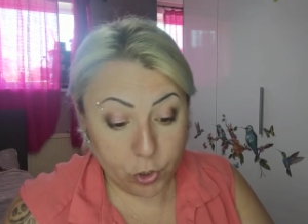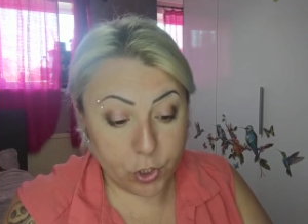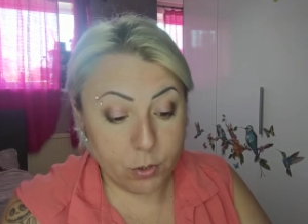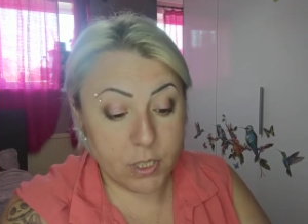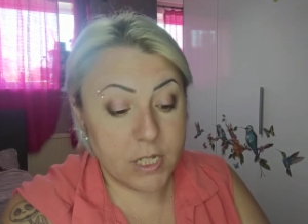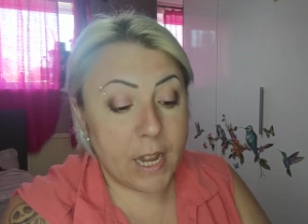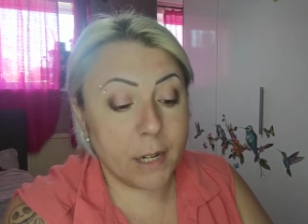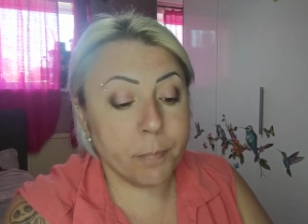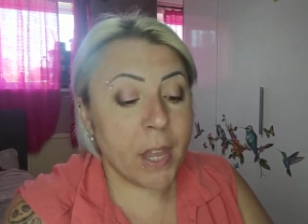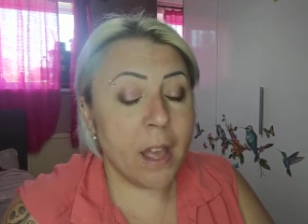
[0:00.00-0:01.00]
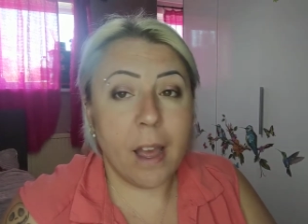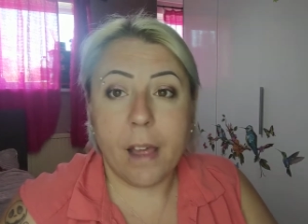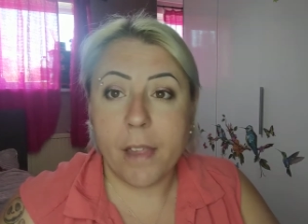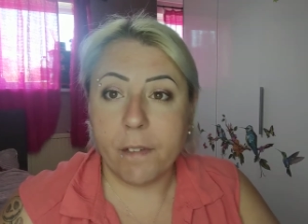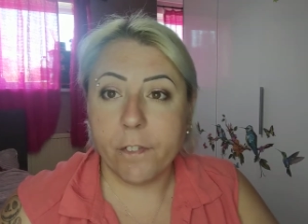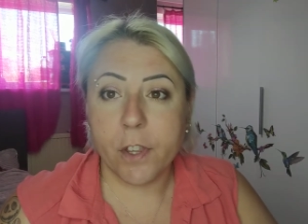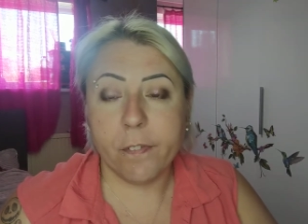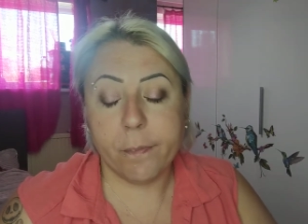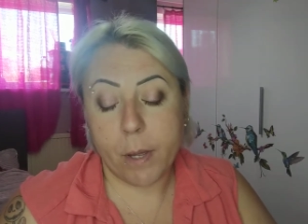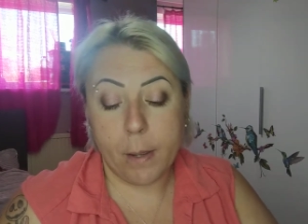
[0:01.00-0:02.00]
going to do it today. And then for the
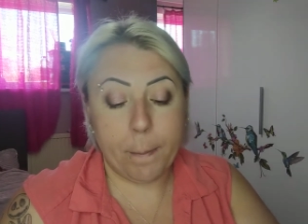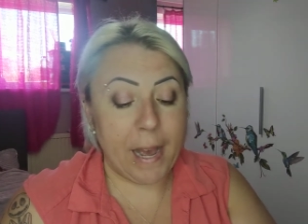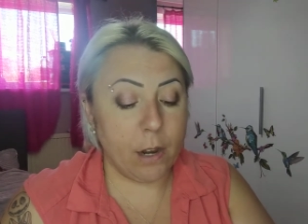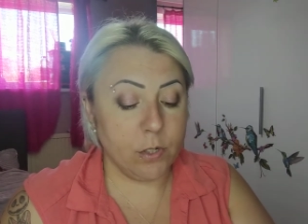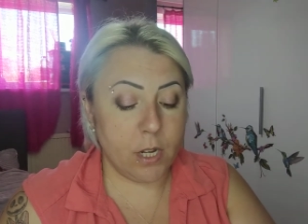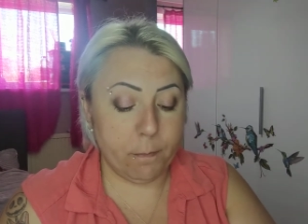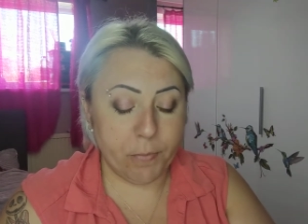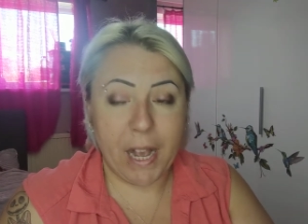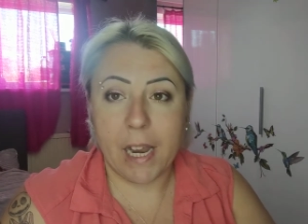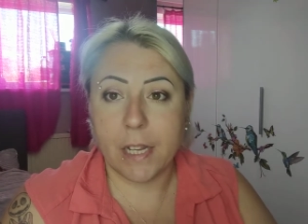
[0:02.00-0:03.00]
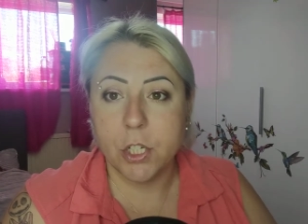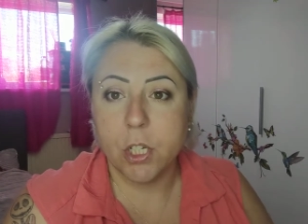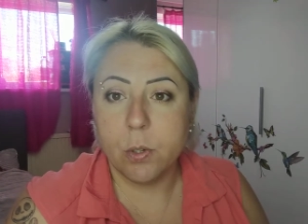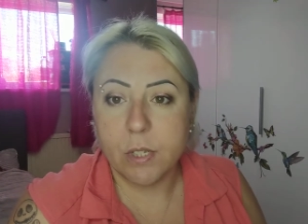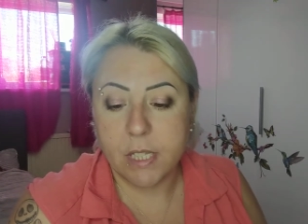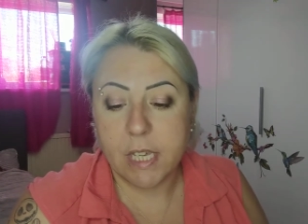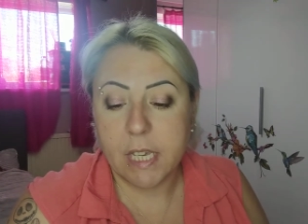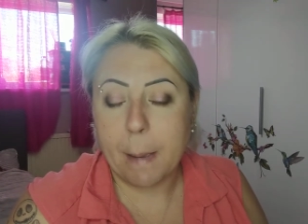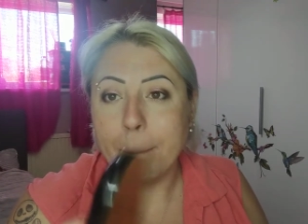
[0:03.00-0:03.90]
powder, I like to use the